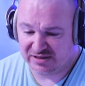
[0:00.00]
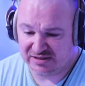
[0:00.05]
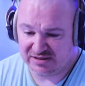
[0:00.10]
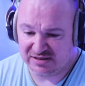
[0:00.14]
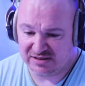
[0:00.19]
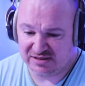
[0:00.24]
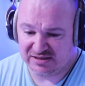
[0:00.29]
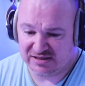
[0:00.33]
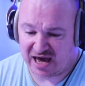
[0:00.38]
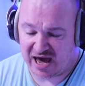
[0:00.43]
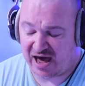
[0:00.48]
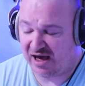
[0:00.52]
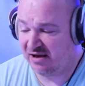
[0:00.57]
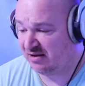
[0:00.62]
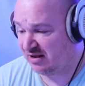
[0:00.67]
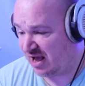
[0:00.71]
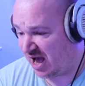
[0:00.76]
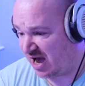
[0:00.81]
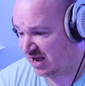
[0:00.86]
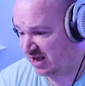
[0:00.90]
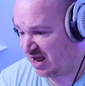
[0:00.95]
yeah,
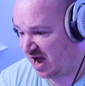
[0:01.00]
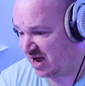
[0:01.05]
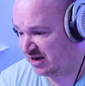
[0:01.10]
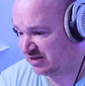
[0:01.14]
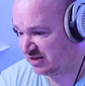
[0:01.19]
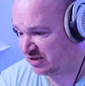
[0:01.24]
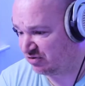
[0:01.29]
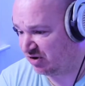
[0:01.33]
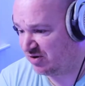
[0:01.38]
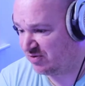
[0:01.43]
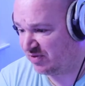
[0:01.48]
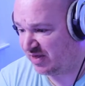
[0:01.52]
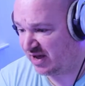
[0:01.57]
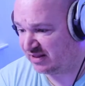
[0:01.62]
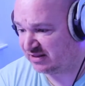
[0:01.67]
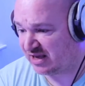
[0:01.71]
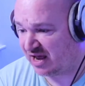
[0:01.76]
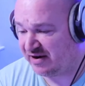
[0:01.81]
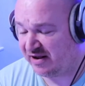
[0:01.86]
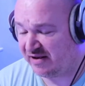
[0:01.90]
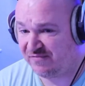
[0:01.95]
I'd agree with that,
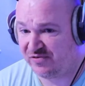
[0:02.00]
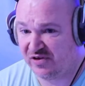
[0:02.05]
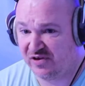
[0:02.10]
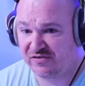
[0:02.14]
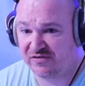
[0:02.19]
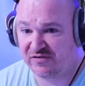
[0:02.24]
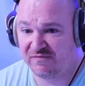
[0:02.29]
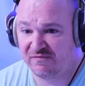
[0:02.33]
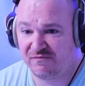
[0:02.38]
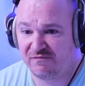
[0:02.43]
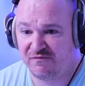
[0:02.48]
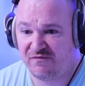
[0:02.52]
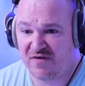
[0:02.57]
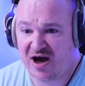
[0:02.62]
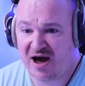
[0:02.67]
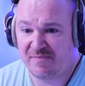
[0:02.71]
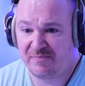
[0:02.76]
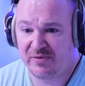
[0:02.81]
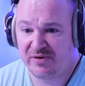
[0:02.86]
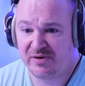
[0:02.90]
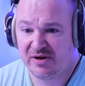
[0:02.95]
Danny. There's
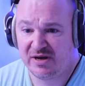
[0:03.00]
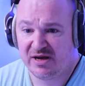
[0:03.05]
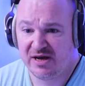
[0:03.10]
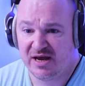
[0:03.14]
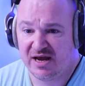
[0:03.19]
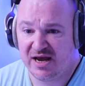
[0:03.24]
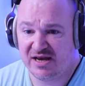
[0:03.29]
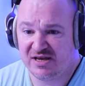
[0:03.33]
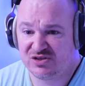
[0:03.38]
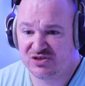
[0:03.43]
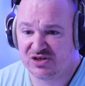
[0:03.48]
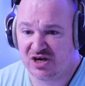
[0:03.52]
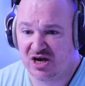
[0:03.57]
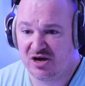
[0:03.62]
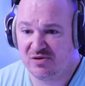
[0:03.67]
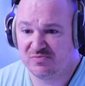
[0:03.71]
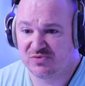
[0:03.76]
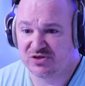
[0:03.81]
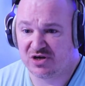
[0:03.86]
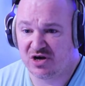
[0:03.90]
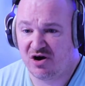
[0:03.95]
fab in
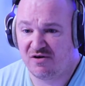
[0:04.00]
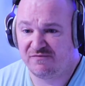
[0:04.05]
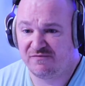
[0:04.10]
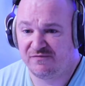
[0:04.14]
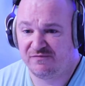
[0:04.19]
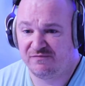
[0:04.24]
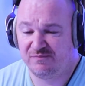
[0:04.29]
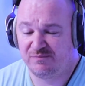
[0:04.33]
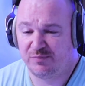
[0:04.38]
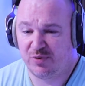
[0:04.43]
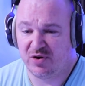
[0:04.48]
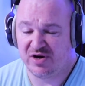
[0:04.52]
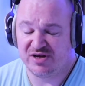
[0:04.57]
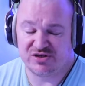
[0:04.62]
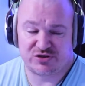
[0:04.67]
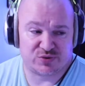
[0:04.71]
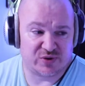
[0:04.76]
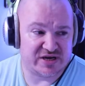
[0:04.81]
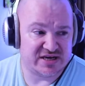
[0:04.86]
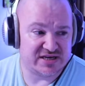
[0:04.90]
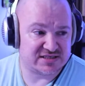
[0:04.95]
terms of putting
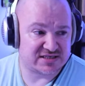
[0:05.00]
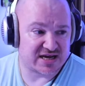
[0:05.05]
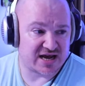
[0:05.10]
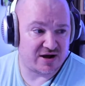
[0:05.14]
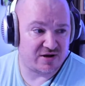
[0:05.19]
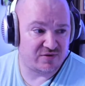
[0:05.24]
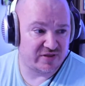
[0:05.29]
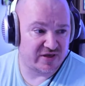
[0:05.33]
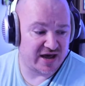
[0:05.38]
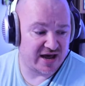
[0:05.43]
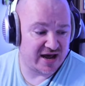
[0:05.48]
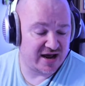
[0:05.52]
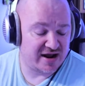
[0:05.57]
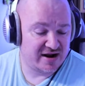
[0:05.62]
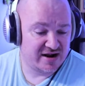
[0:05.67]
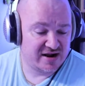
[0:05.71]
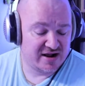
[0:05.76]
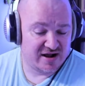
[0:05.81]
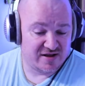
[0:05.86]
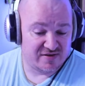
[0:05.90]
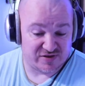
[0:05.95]
tweets out there.
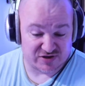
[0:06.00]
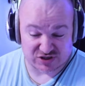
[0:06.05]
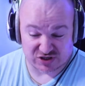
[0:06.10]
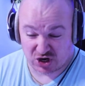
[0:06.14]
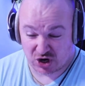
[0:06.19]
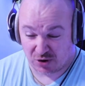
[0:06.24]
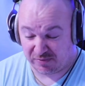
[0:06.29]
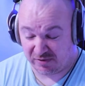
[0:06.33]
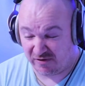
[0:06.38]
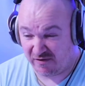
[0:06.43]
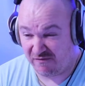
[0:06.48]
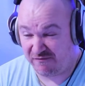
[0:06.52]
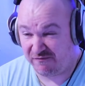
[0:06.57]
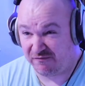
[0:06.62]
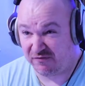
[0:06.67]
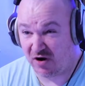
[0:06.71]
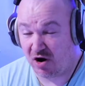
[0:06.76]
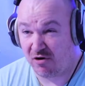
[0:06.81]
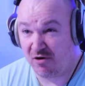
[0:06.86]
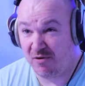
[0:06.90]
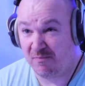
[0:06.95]
There's a couple of
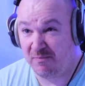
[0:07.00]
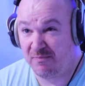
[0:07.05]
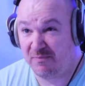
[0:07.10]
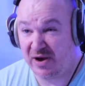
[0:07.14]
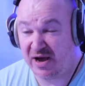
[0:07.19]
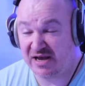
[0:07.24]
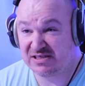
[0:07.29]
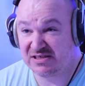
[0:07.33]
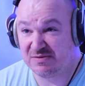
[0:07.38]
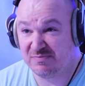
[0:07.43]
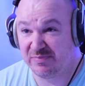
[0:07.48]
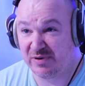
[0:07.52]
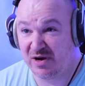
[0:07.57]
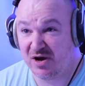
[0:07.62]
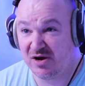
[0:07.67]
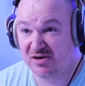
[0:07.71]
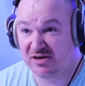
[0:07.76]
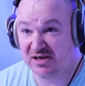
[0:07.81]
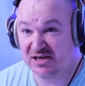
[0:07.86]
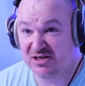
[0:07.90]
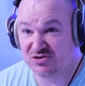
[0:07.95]
Florian
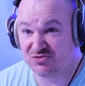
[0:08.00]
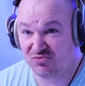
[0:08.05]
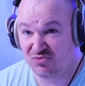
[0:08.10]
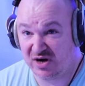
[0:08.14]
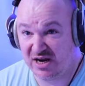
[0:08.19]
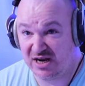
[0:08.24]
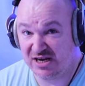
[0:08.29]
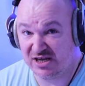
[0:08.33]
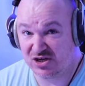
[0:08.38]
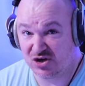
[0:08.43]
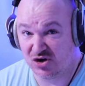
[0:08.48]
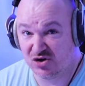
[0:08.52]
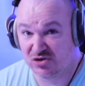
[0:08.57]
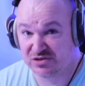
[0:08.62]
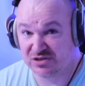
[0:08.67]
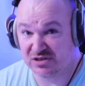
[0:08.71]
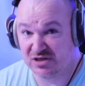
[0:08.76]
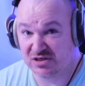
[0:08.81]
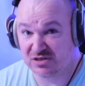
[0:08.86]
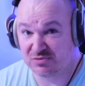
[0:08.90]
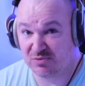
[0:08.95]
Pettenberg is really
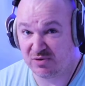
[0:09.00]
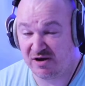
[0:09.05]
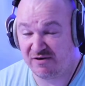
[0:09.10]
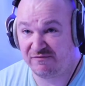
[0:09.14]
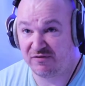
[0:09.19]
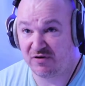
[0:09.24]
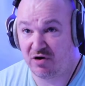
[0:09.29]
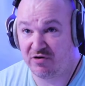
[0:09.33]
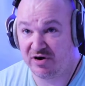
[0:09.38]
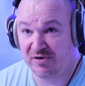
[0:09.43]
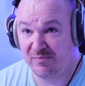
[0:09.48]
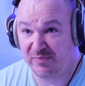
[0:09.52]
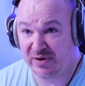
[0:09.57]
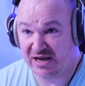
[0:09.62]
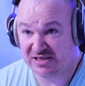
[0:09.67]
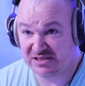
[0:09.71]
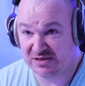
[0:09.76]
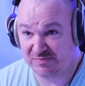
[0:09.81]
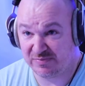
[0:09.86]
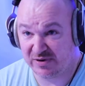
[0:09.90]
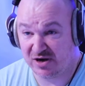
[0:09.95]
good as well.
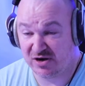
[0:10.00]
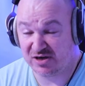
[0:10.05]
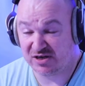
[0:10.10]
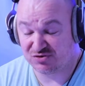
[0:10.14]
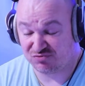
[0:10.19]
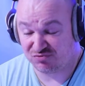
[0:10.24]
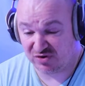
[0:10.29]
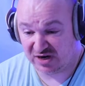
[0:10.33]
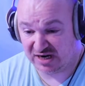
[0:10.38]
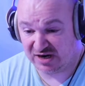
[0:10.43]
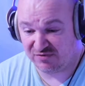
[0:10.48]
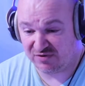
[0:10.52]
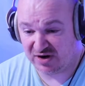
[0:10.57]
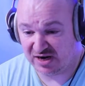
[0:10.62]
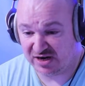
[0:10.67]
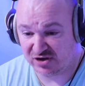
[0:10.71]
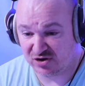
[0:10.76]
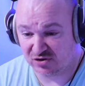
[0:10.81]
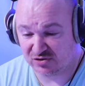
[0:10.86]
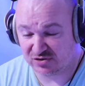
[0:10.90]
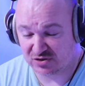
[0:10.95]

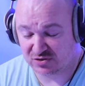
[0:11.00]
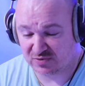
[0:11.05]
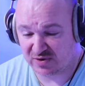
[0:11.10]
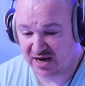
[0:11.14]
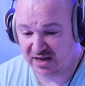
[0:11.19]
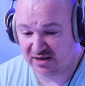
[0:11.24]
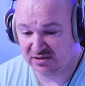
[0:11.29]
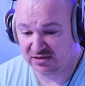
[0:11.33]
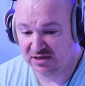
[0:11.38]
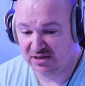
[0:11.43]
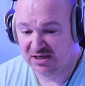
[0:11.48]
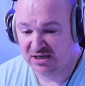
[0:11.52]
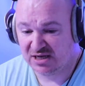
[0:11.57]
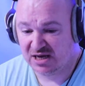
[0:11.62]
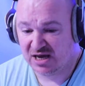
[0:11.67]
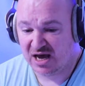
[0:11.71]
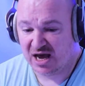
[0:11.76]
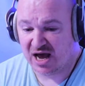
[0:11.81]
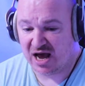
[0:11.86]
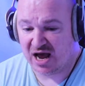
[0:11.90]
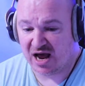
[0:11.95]
Really good as well.
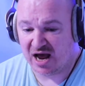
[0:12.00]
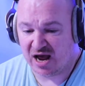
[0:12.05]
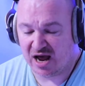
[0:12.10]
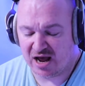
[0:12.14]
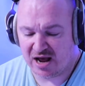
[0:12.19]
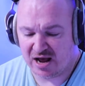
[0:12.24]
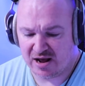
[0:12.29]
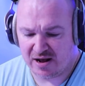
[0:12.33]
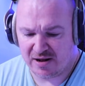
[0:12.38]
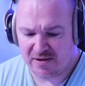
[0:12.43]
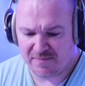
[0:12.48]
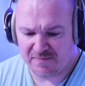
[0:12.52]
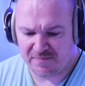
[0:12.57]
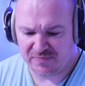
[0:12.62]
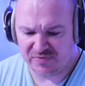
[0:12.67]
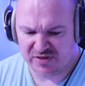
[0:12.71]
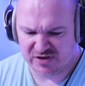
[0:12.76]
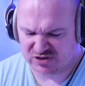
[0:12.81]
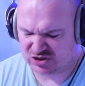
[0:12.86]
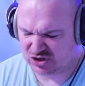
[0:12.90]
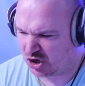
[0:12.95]

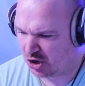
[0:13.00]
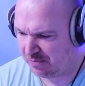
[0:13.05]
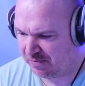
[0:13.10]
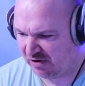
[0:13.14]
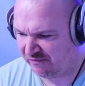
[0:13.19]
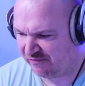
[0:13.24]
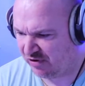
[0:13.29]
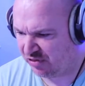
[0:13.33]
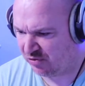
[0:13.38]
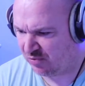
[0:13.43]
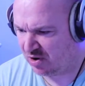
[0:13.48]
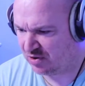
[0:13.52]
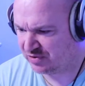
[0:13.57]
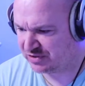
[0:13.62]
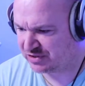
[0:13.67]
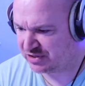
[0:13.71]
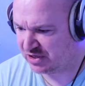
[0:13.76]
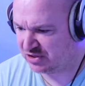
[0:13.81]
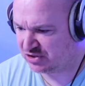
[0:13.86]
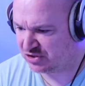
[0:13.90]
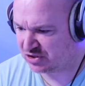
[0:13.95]
There's a couple of other
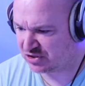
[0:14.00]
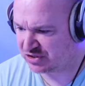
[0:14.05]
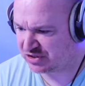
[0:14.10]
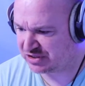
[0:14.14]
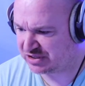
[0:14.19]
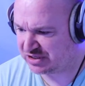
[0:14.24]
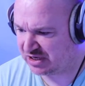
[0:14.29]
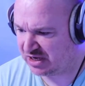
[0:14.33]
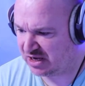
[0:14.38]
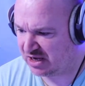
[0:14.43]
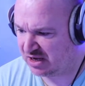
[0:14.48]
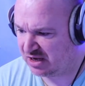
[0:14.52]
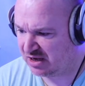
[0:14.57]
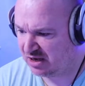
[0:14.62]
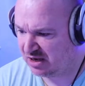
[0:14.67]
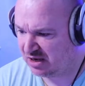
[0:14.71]
ones that just there's